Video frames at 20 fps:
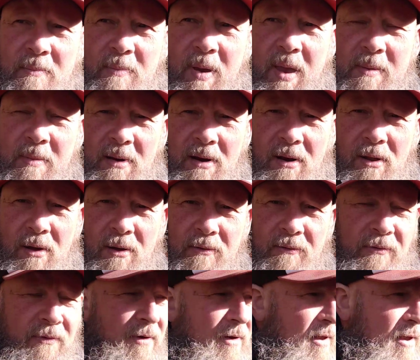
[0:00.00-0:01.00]
people
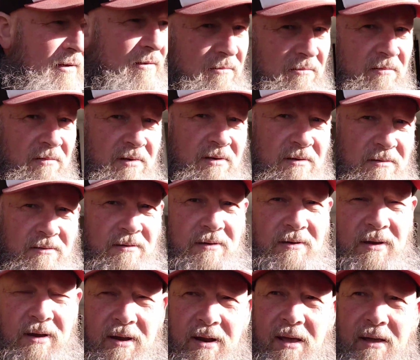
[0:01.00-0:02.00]
like fucking,
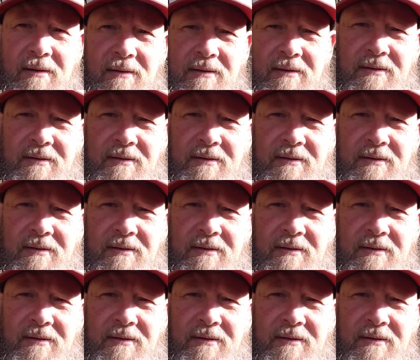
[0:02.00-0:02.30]
you know,